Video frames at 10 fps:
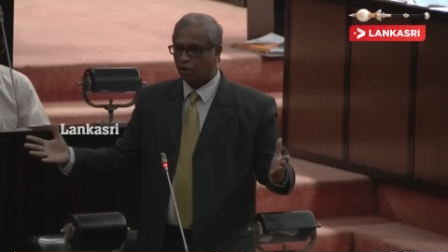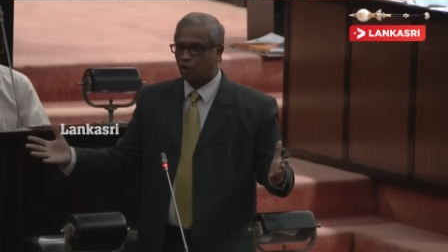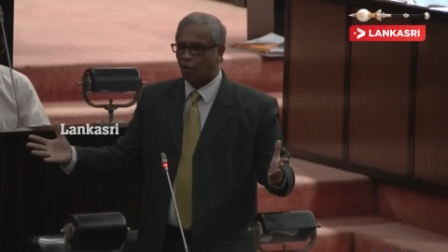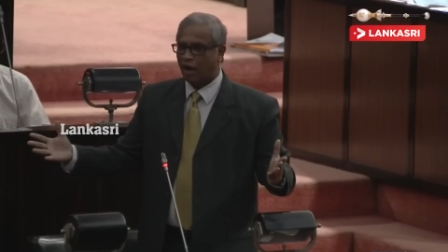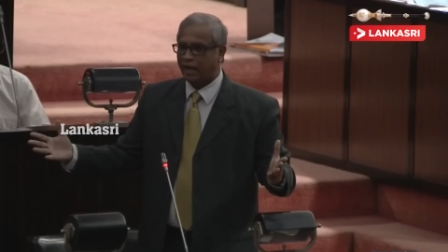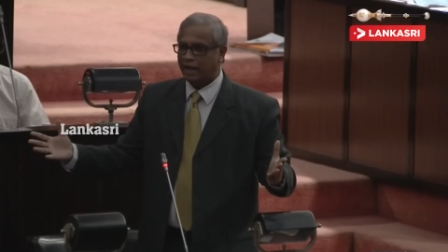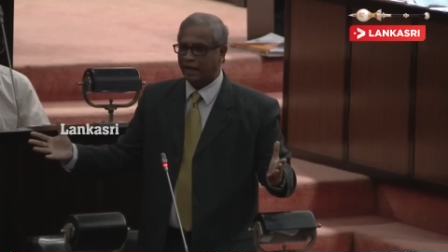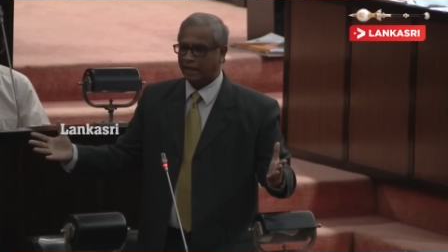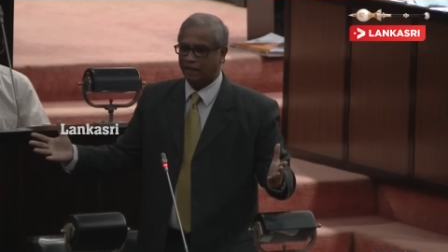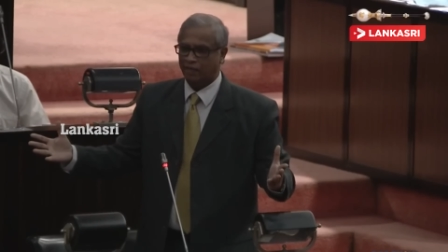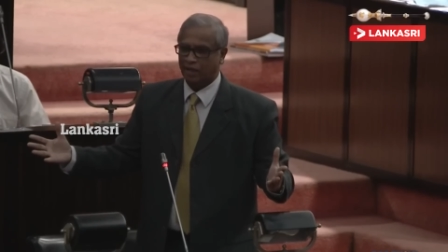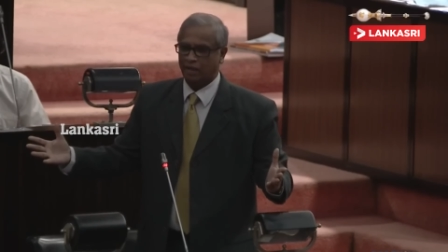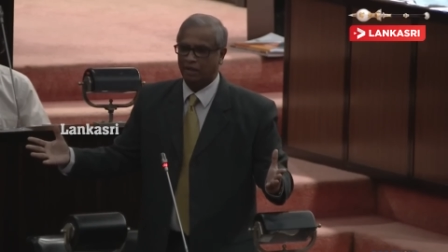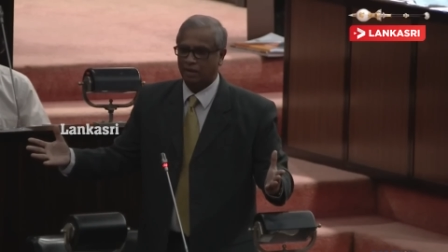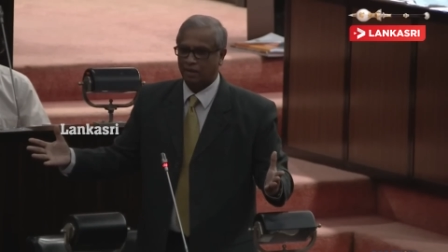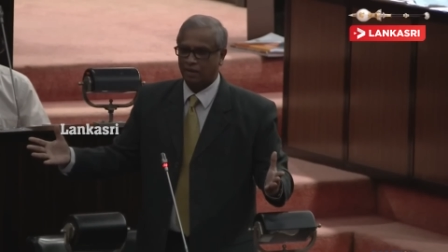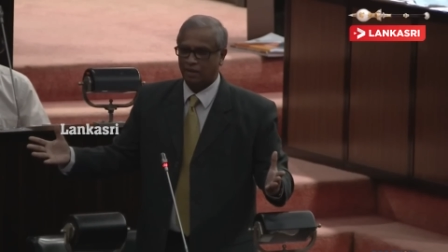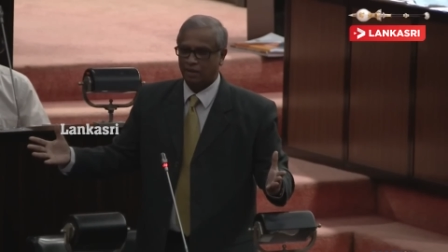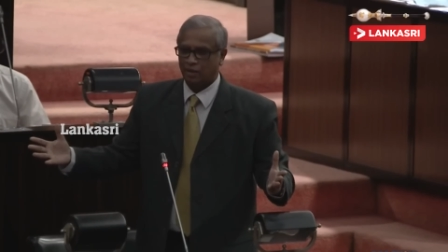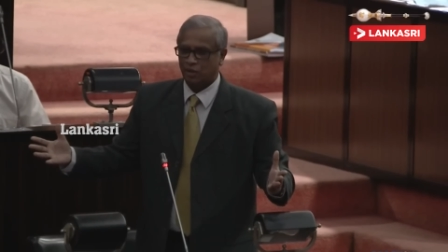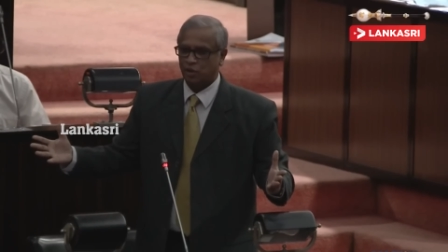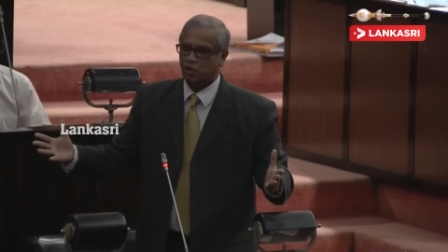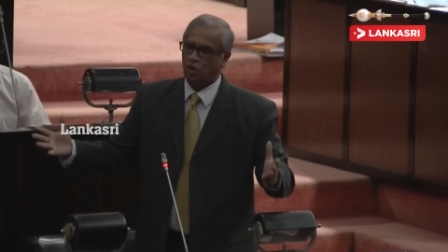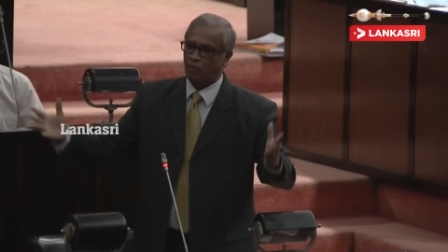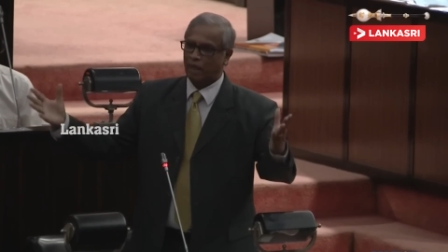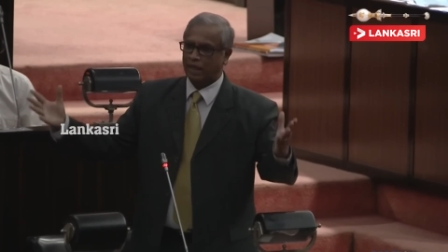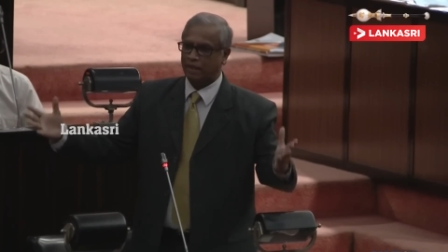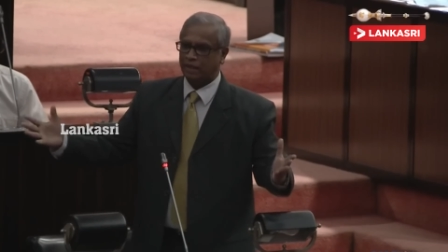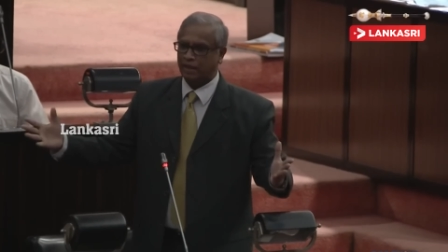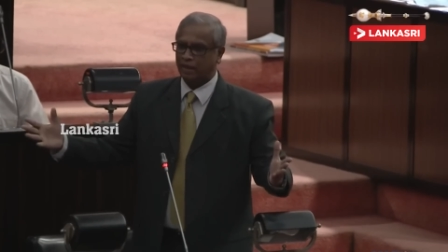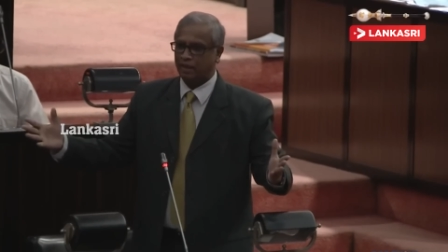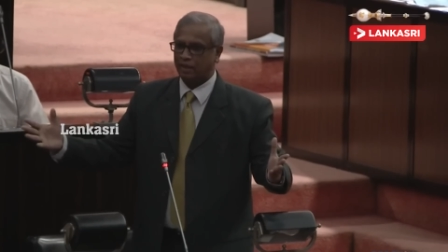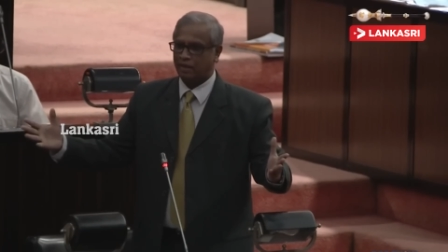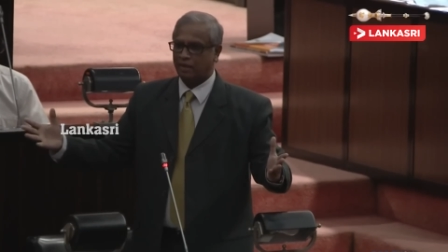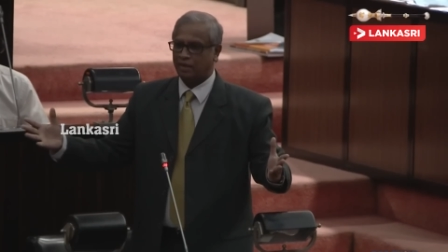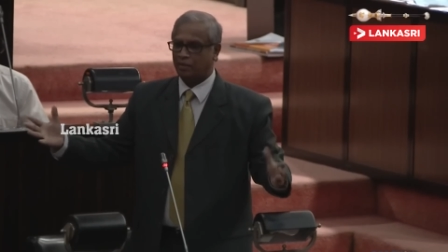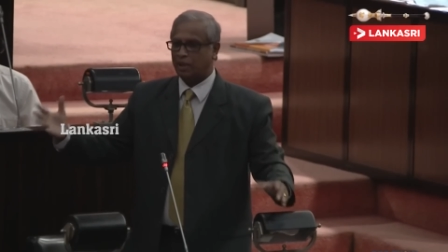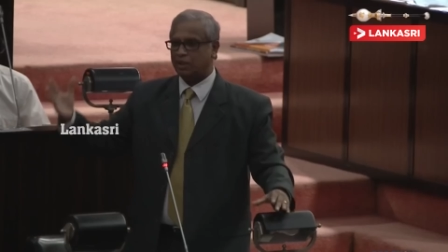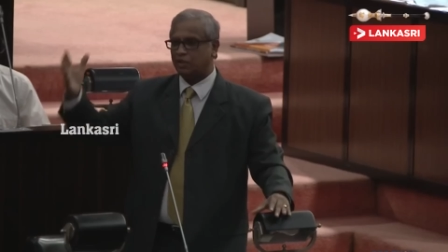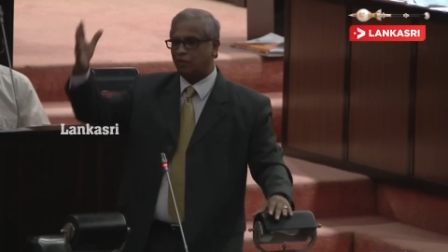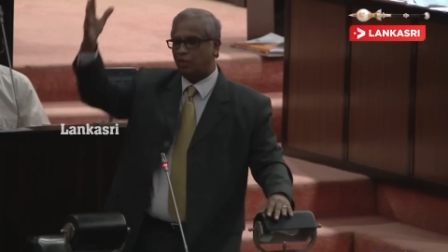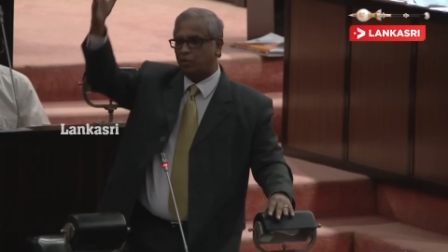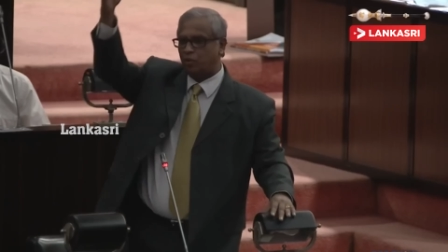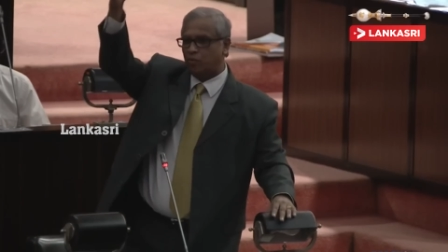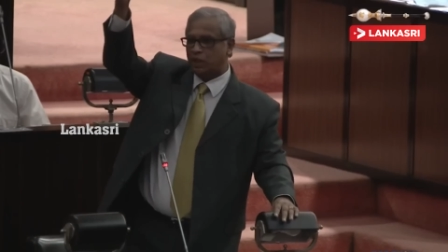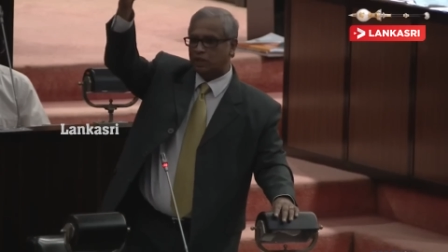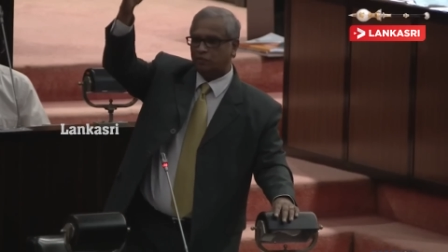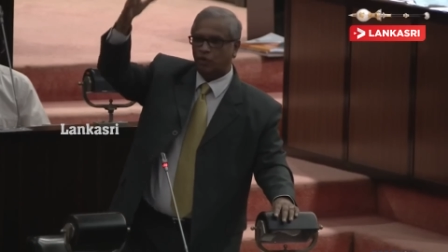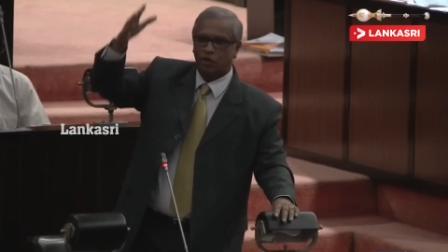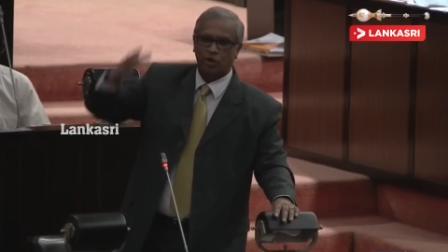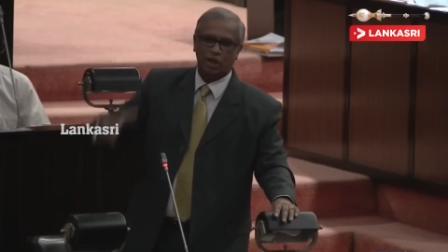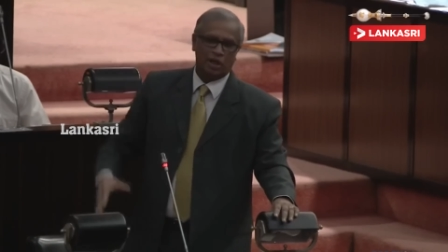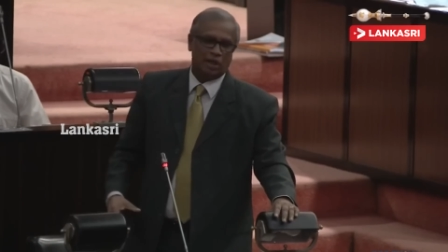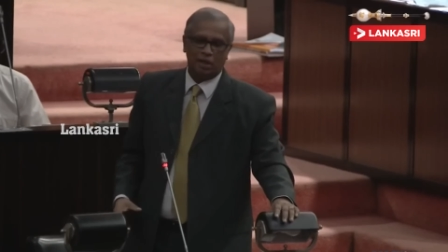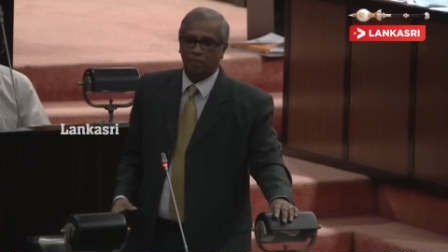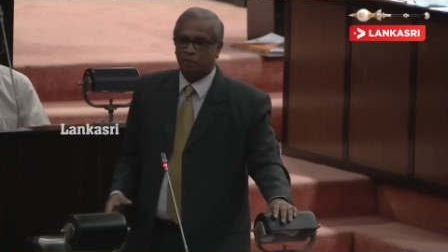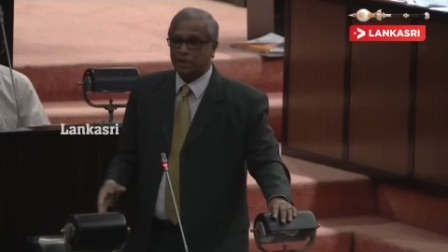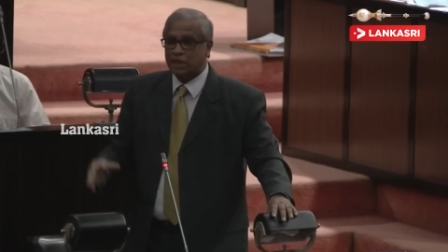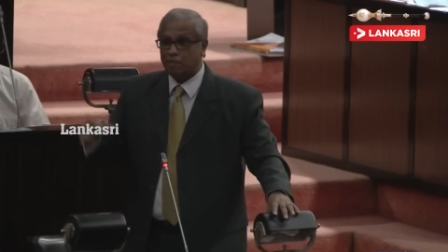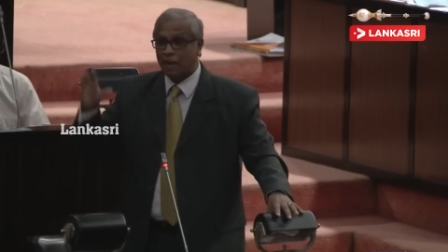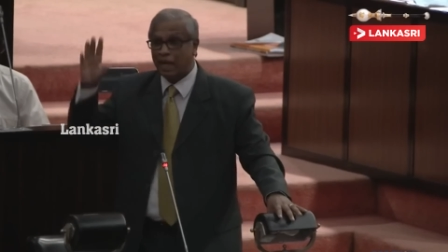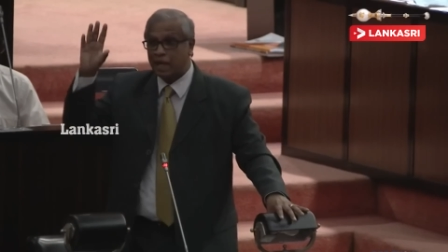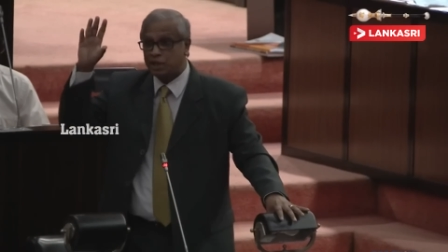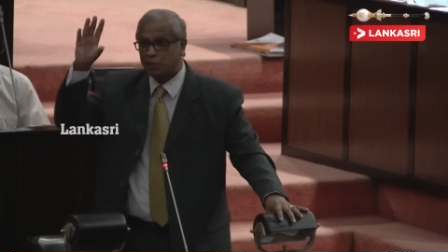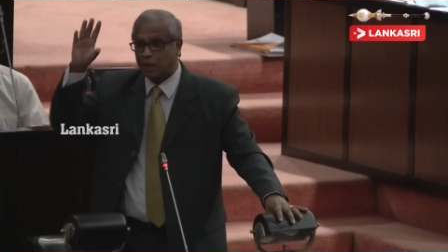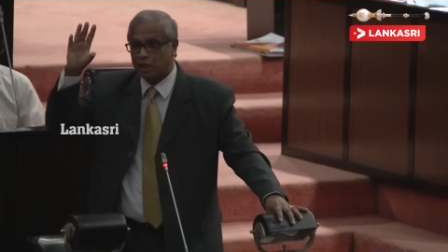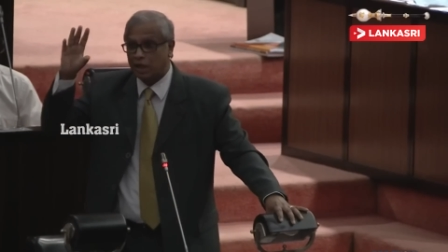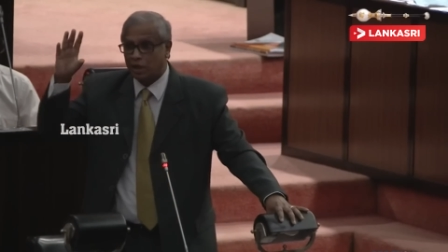no hiding it even, so blatantly, the new minister for prison management.